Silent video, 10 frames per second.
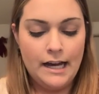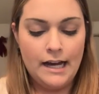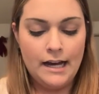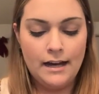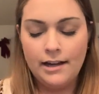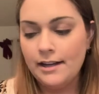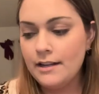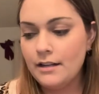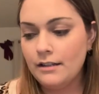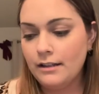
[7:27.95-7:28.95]
I
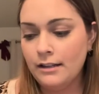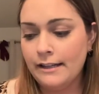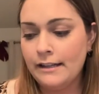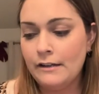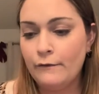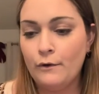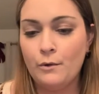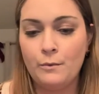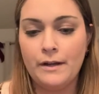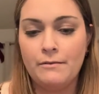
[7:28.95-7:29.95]
like it
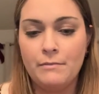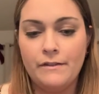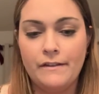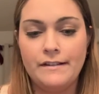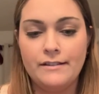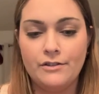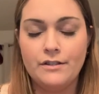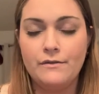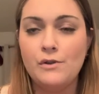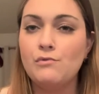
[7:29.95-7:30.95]
for when my face starts to
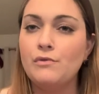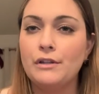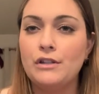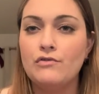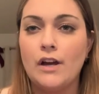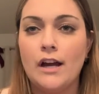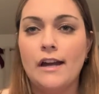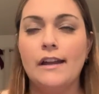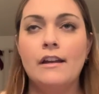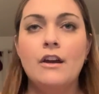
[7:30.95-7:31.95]
feel really
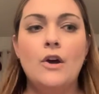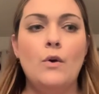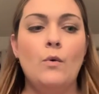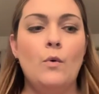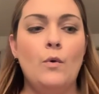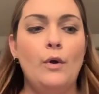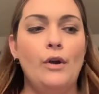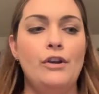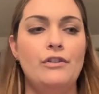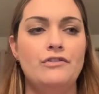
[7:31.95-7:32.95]
dry
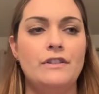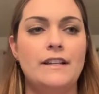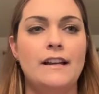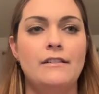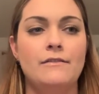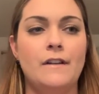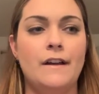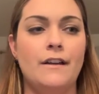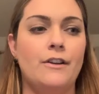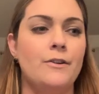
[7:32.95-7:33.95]
or you're just kind of
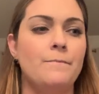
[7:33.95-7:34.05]
like